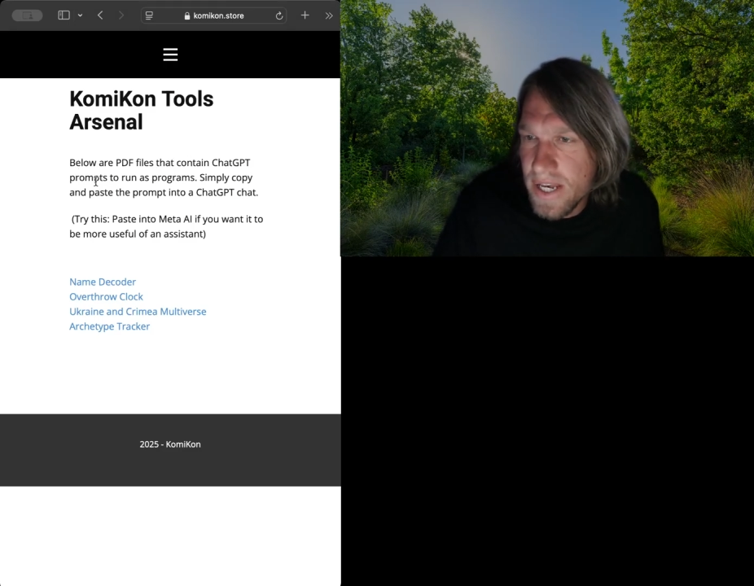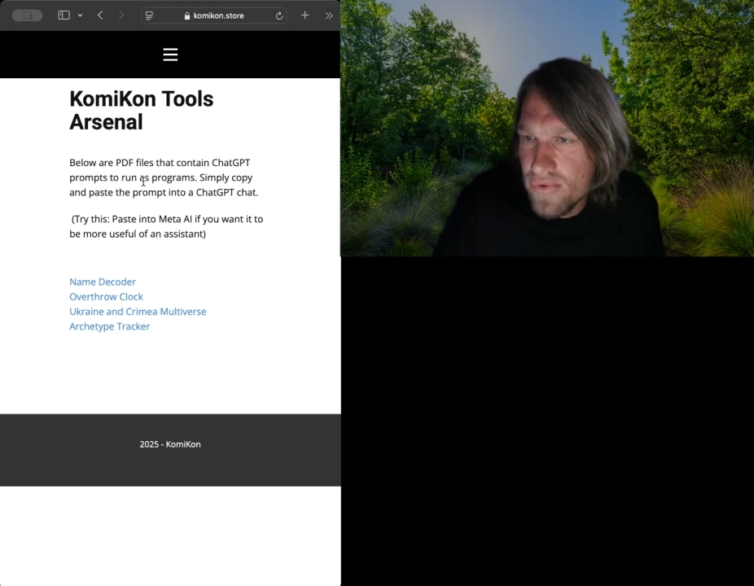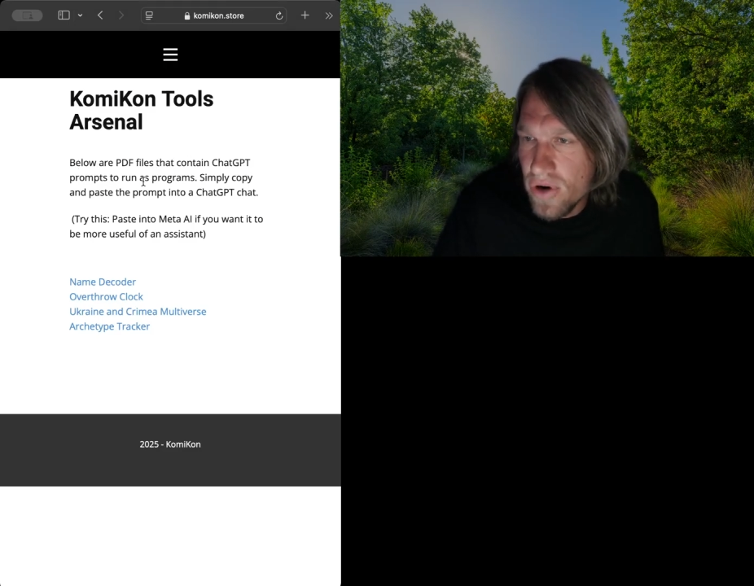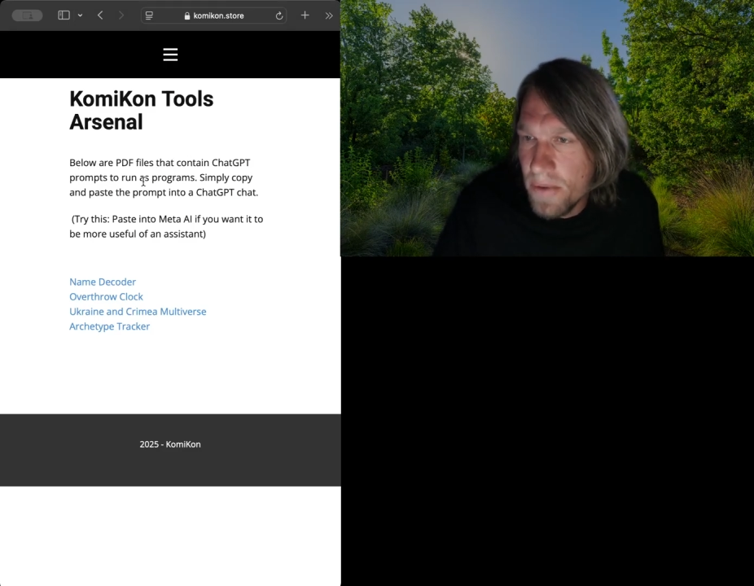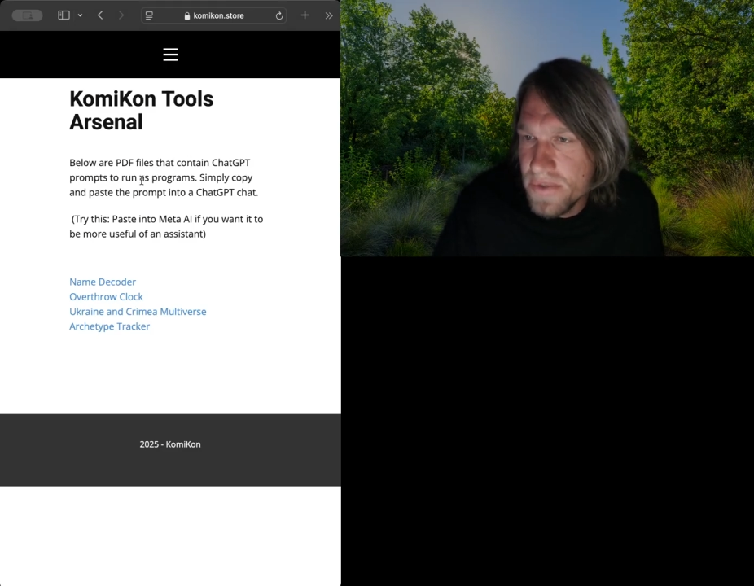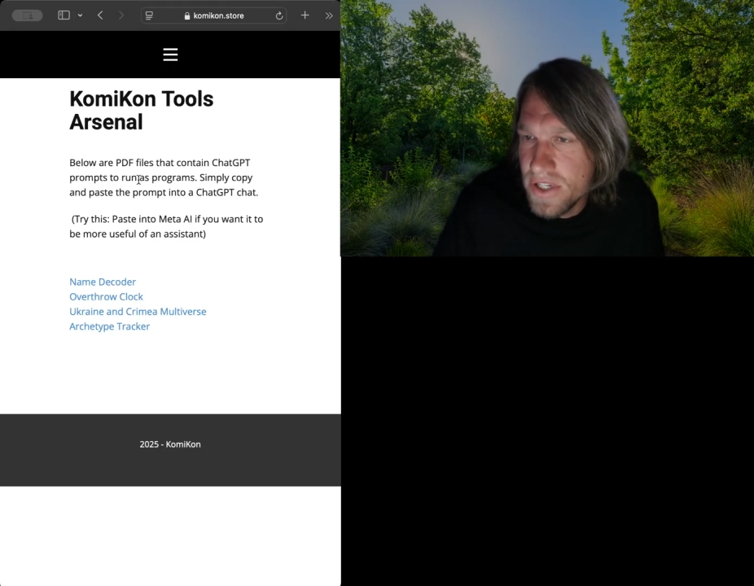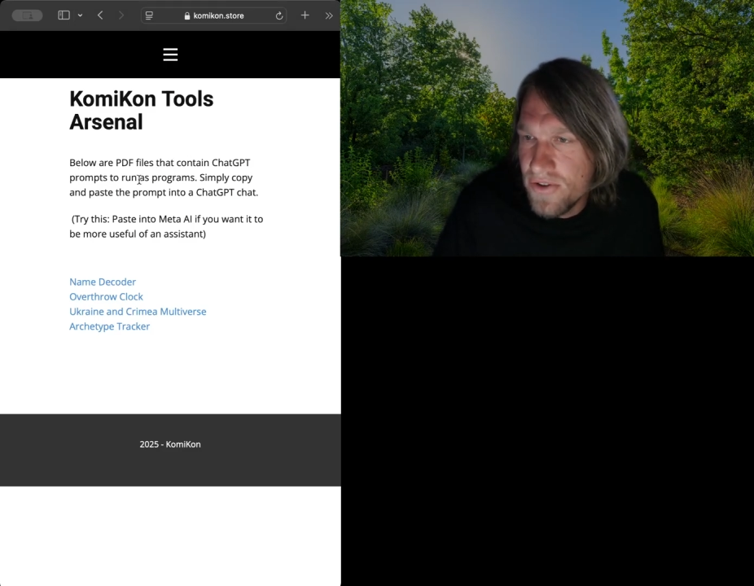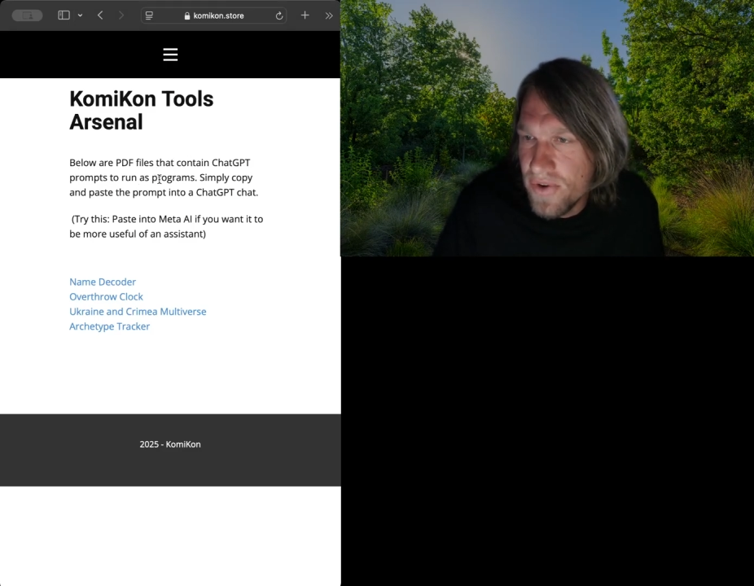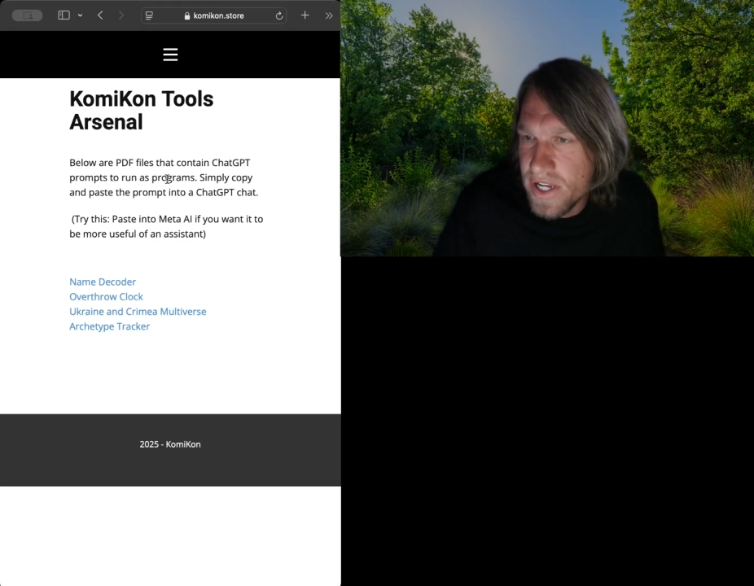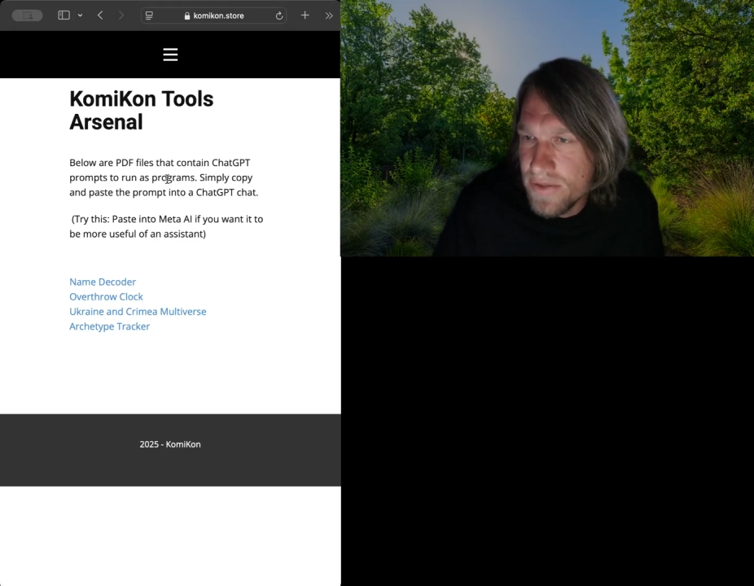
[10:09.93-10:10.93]
prompts to
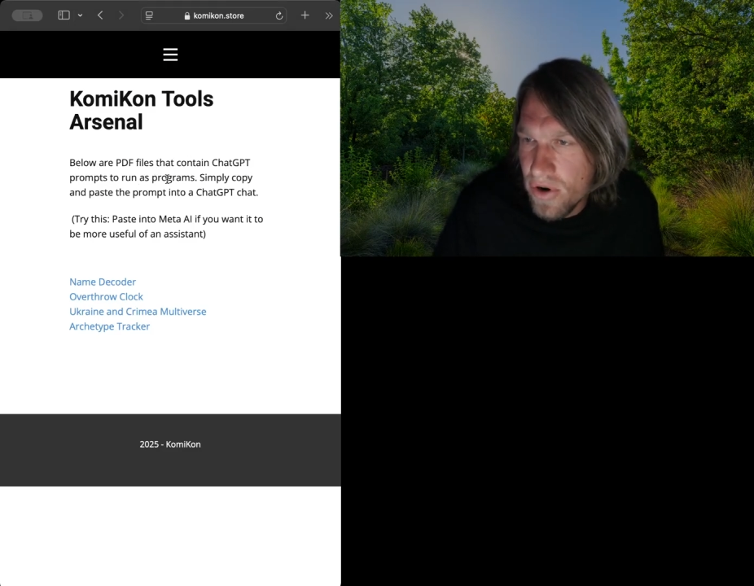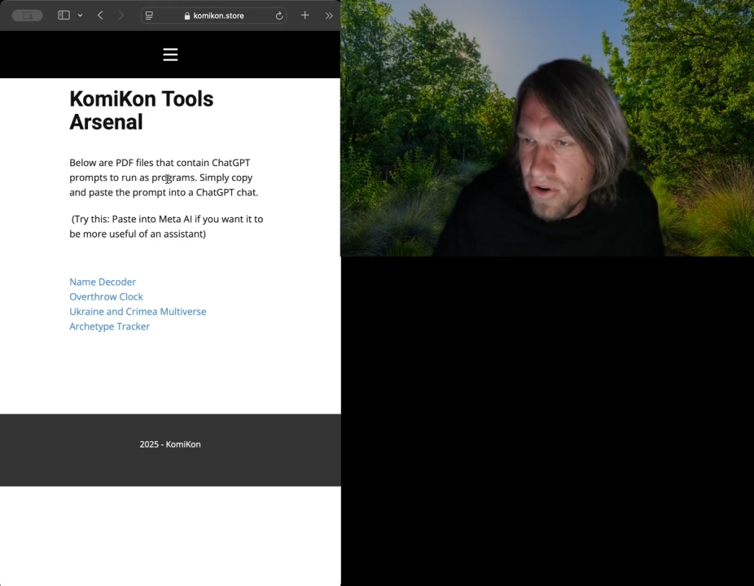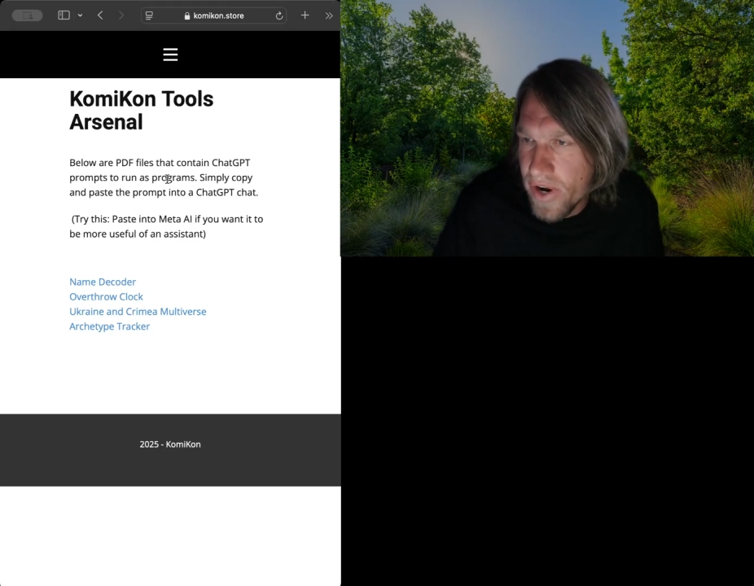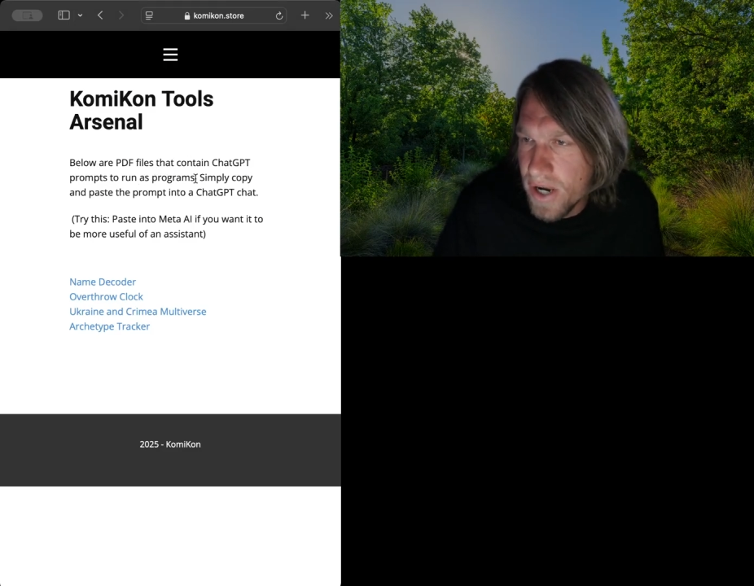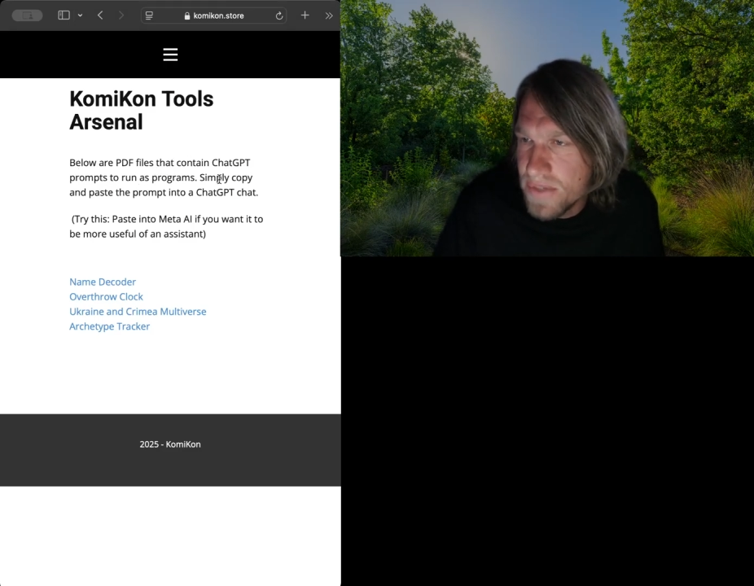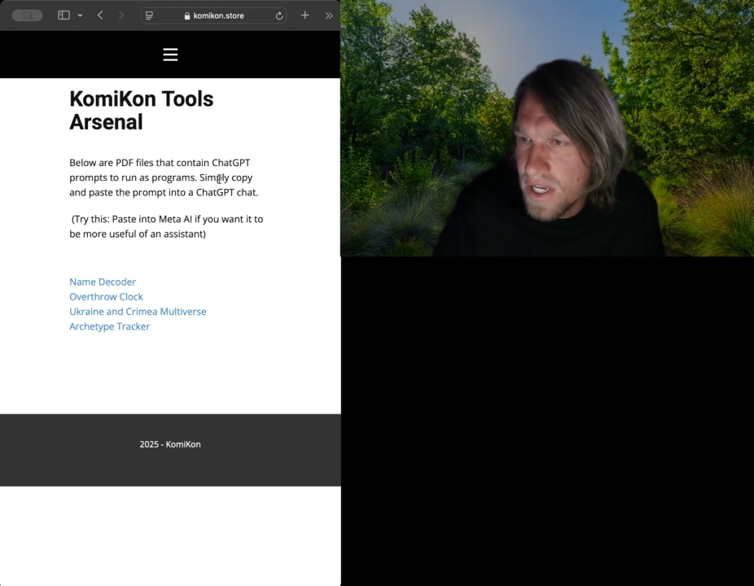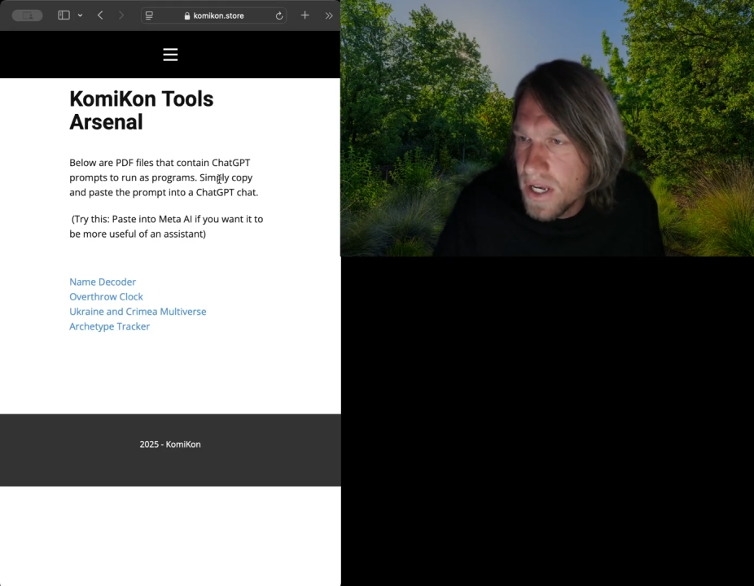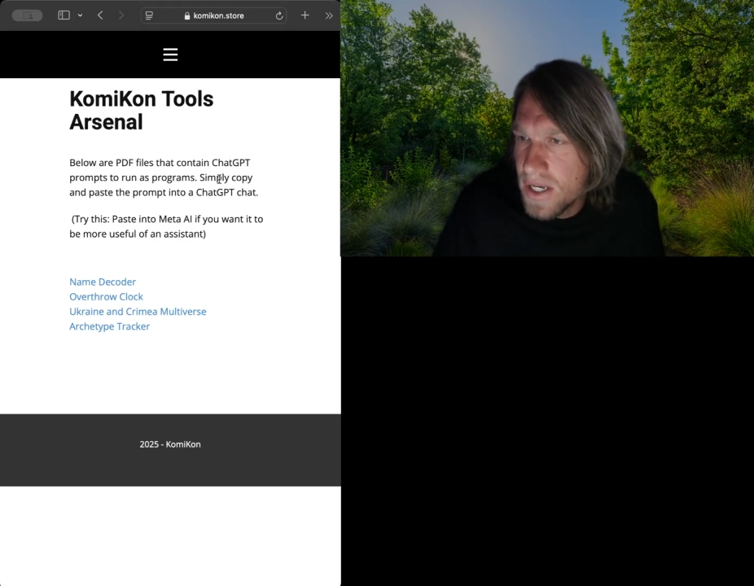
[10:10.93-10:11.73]
run as programs.